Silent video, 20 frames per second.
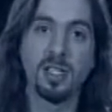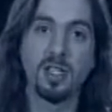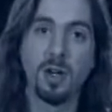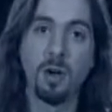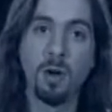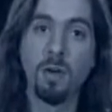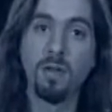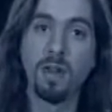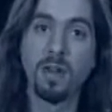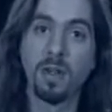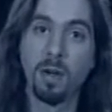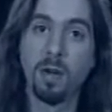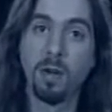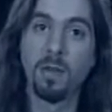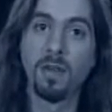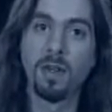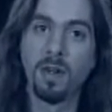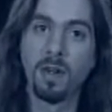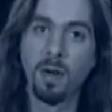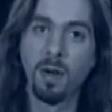over and
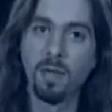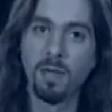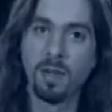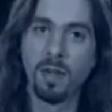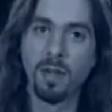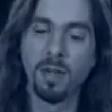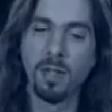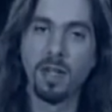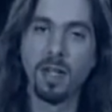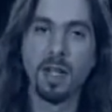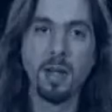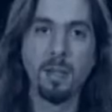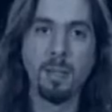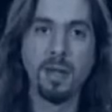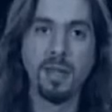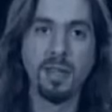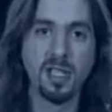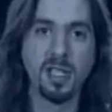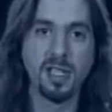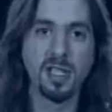over and over, but
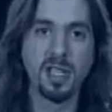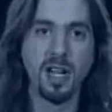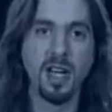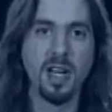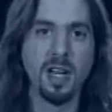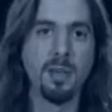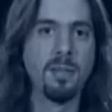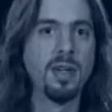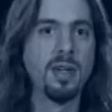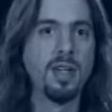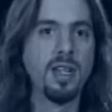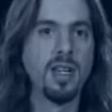this time